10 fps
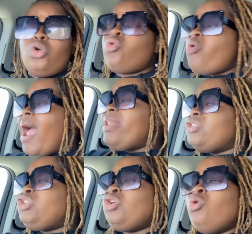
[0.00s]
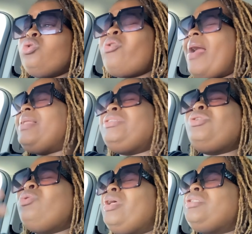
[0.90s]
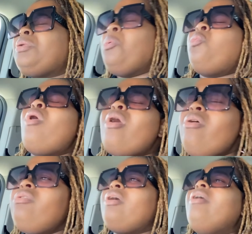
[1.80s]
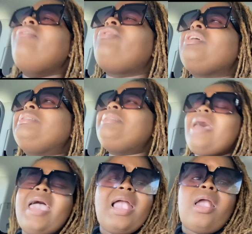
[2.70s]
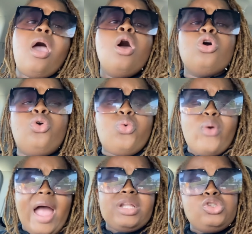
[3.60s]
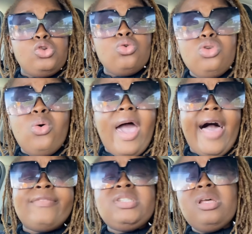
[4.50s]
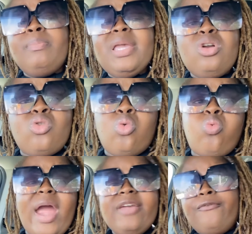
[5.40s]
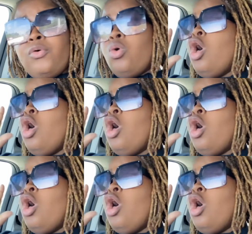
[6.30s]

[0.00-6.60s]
gratitude. Gratitude is the word of the day. Gratitude. You have to be grateful.